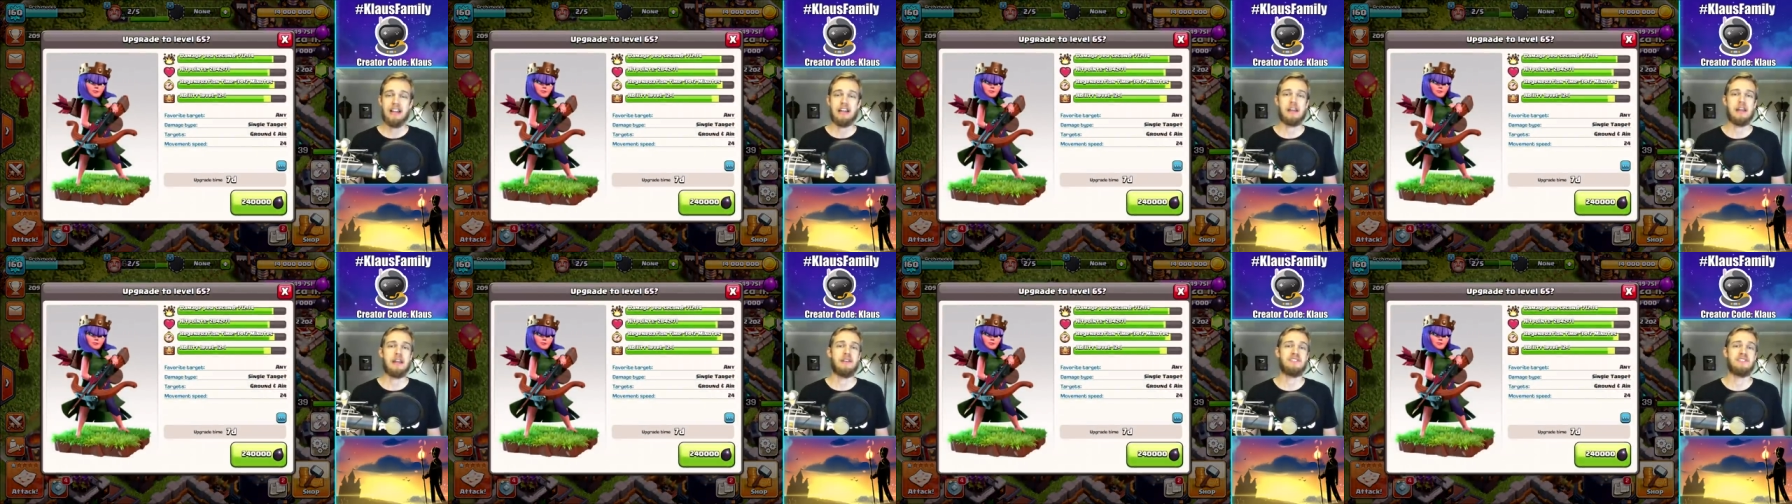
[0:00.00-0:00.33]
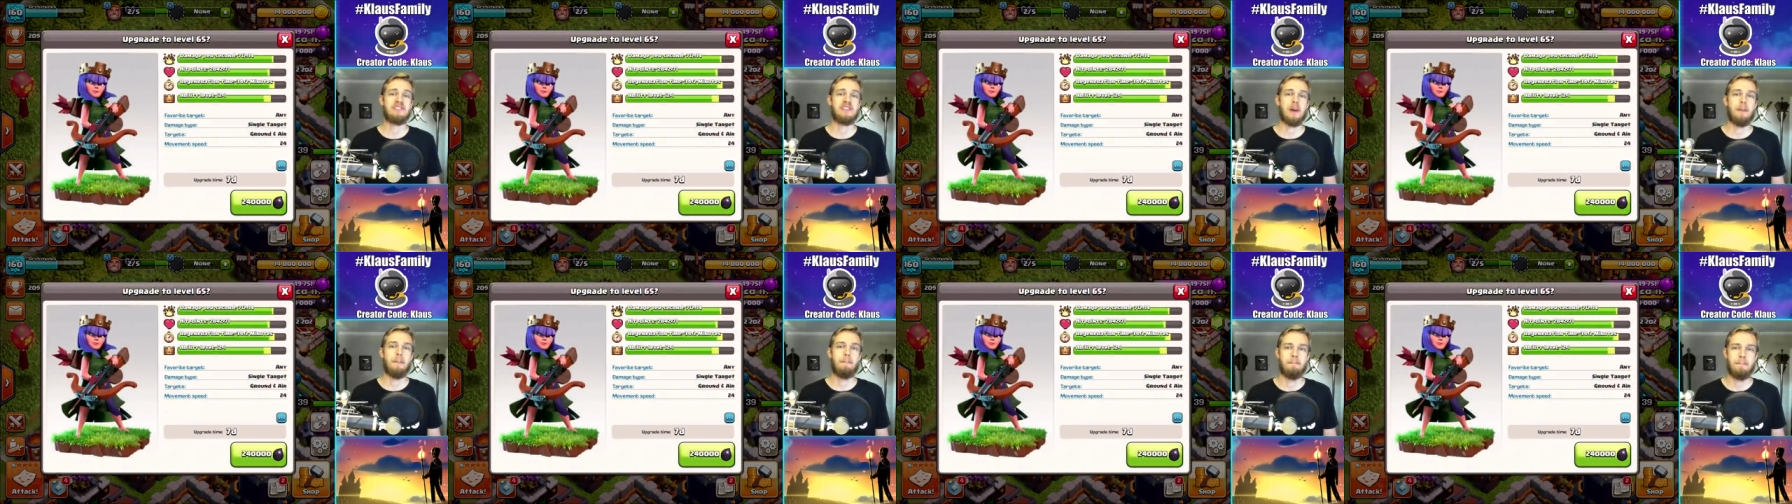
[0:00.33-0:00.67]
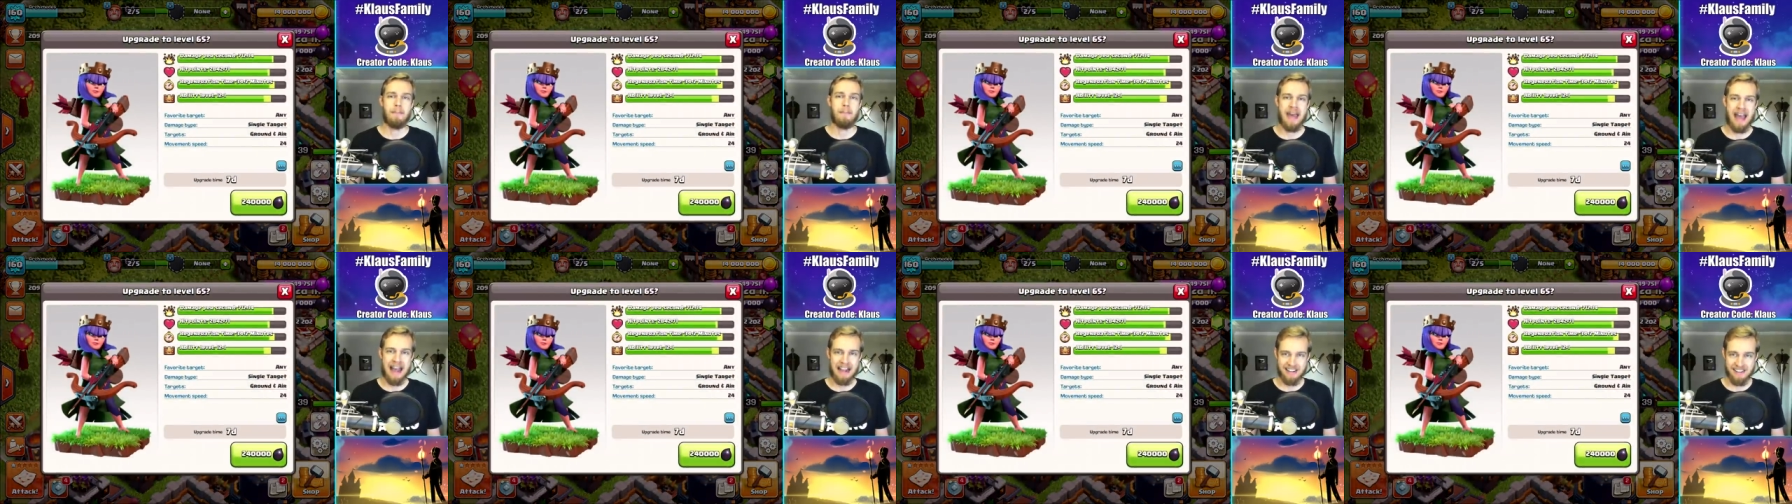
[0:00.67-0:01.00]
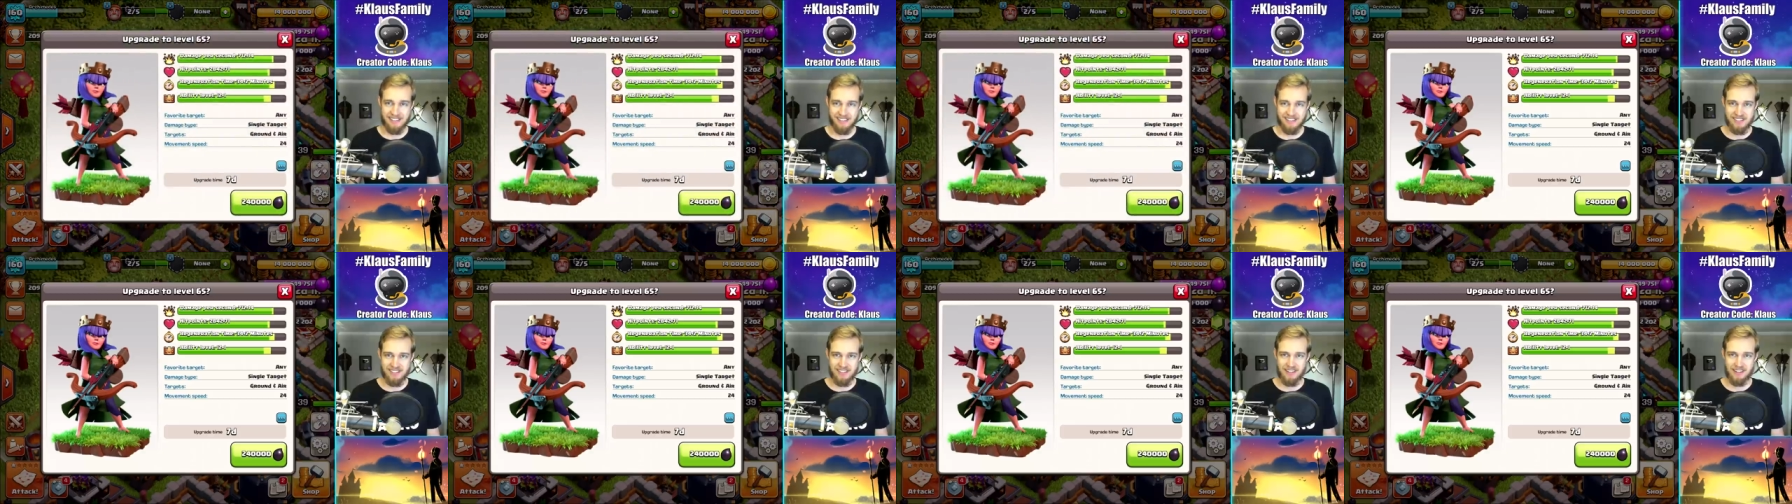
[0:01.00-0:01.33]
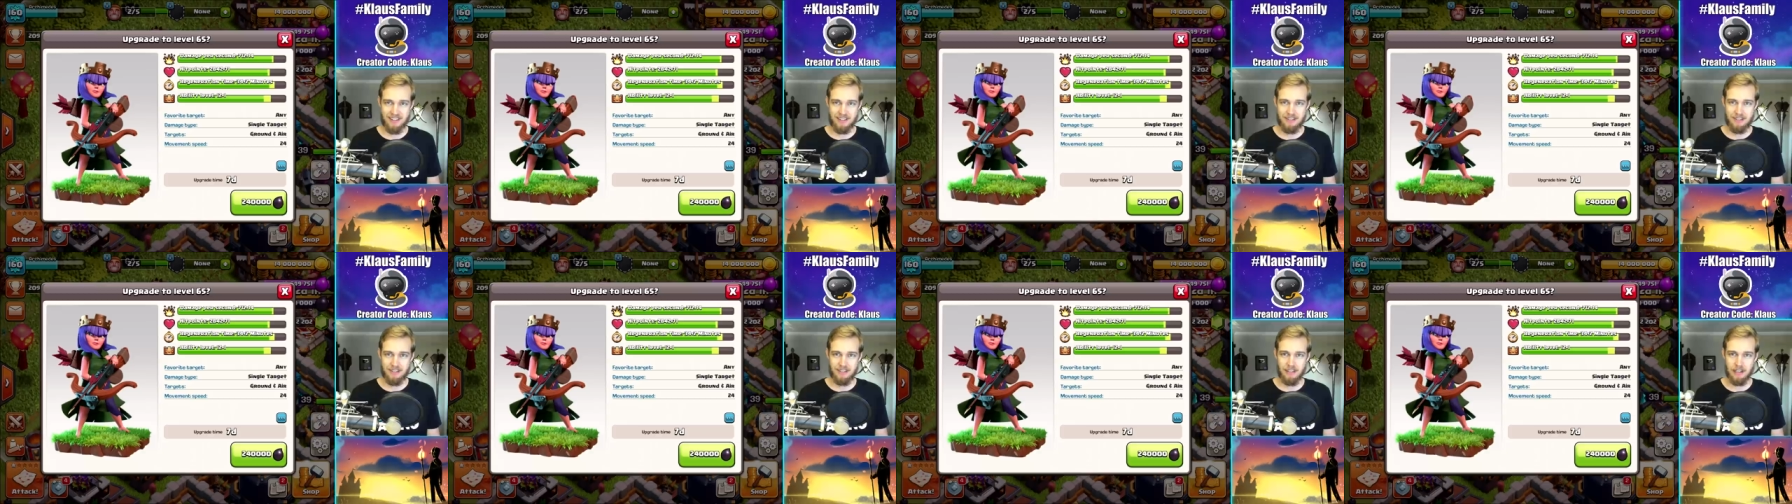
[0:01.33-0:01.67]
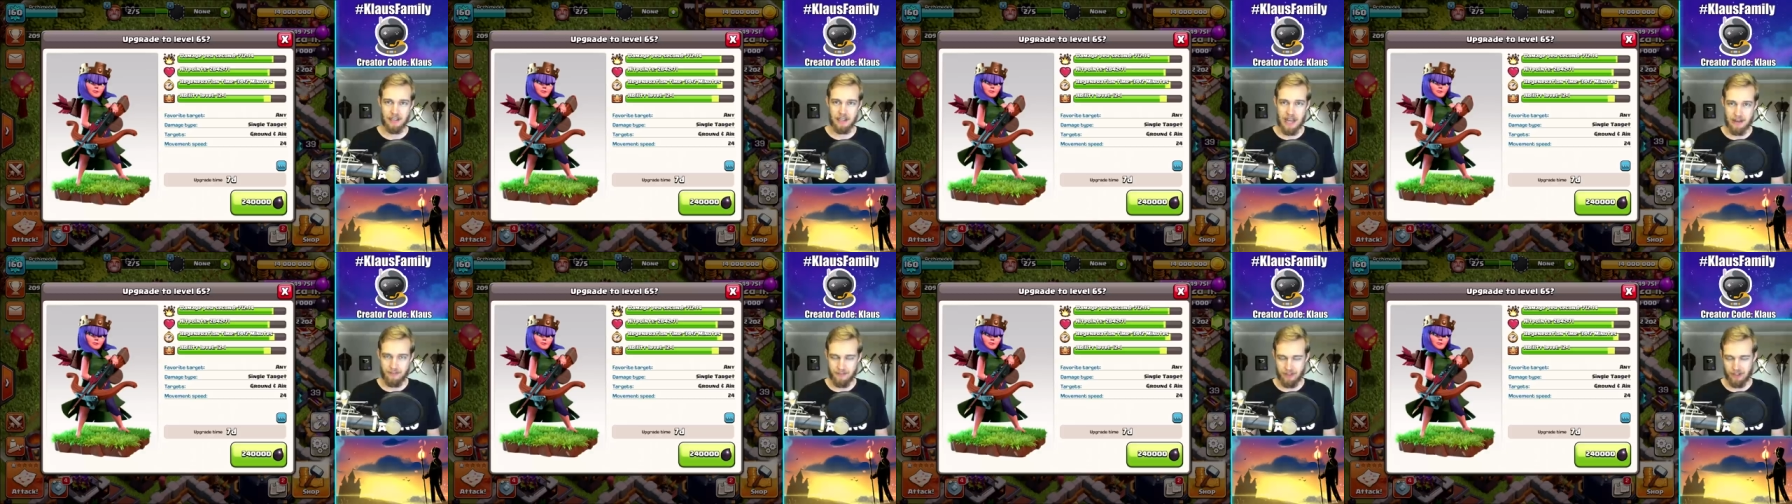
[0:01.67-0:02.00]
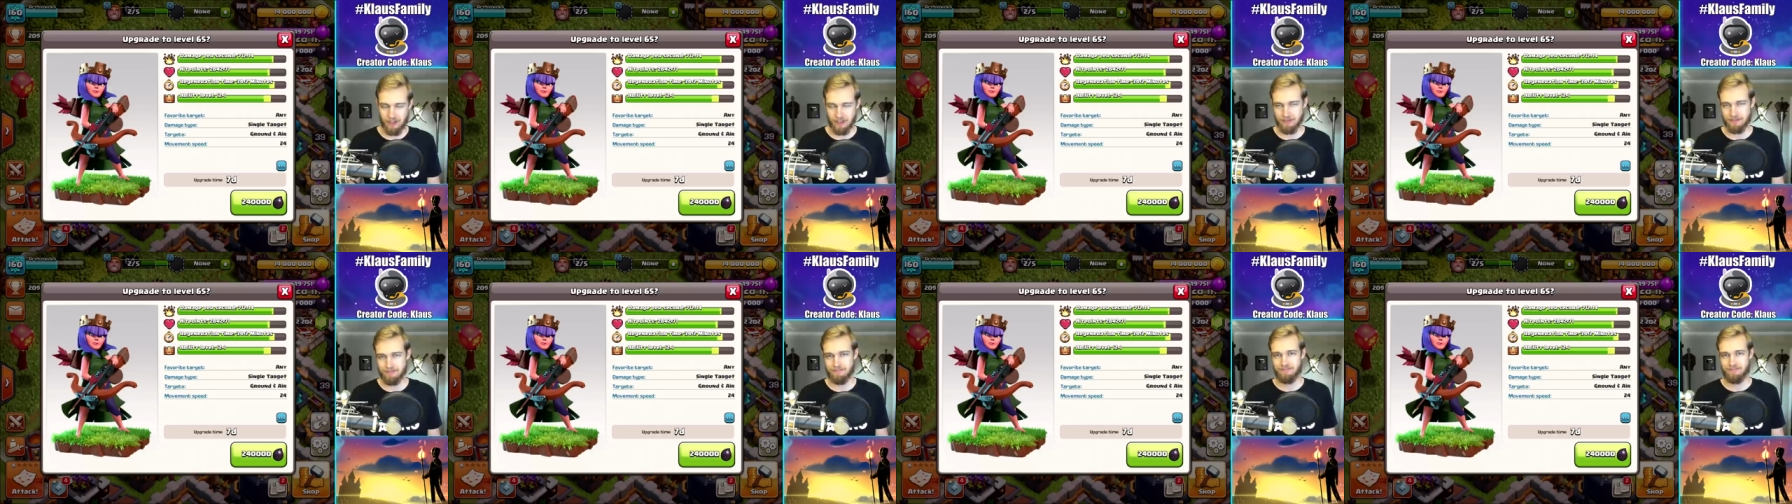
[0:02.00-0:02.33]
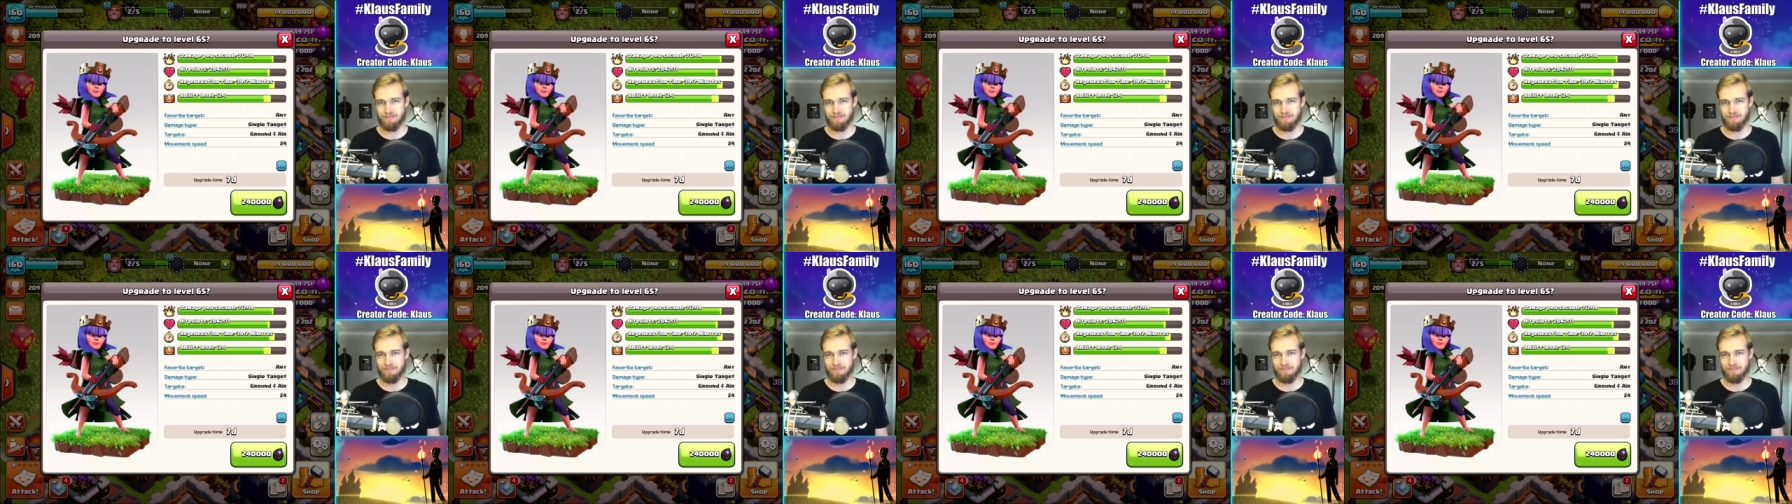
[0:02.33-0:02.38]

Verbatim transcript: is max level.